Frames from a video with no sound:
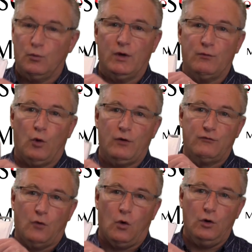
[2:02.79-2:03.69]
one
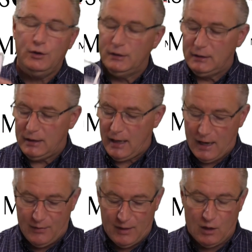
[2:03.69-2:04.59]
fold,
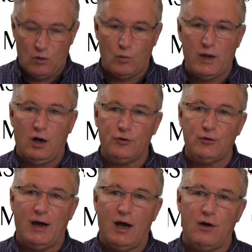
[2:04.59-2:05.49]
and then we
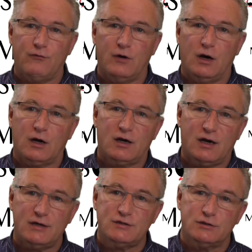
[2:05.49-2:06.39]
also have
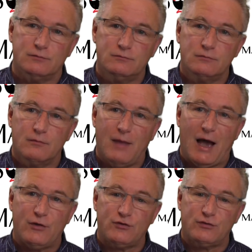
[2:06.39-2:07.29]
custom
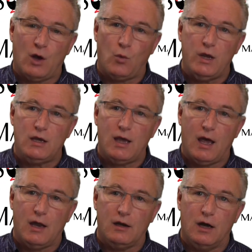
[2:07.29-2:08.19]
masks that we
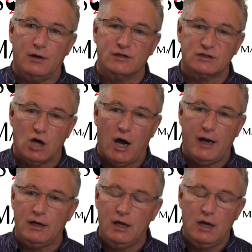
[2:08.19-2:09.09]
can
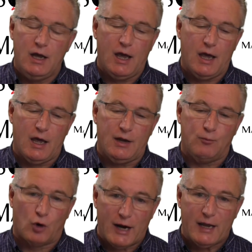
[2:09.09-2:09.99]
design
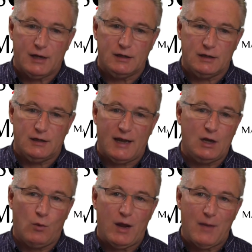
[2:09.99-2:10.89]
and brand in
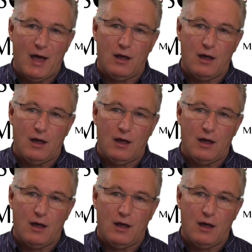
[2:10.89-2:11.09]
any way